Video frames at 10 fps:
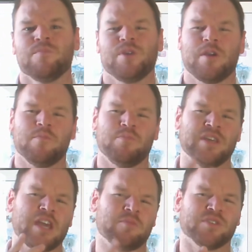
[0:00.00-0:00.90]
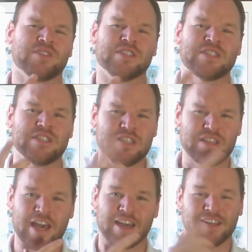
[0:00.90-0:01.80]
be, being able to see
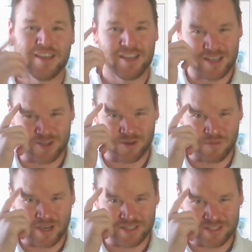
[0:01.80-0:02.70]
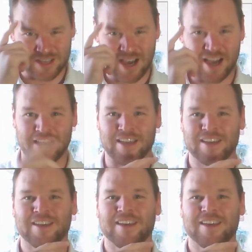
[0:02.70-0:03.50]
that in your mind's eye